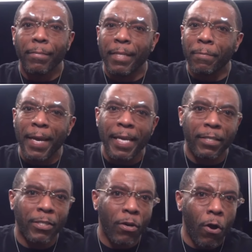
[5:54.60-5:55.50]
the way you
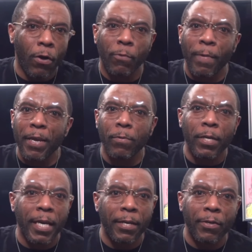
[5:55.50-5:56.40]
talk, the way you
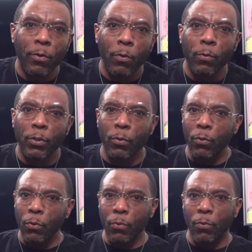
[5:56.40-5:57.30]
look at dudes.
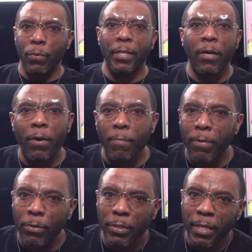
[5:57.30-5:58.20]
Ooh, you all
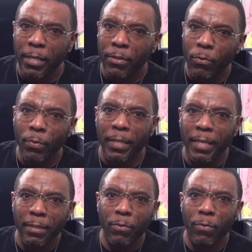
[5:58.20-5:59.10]
when you see a dude and
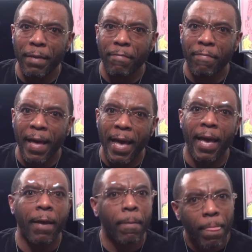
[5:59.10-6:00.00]
it, ooh, he fine.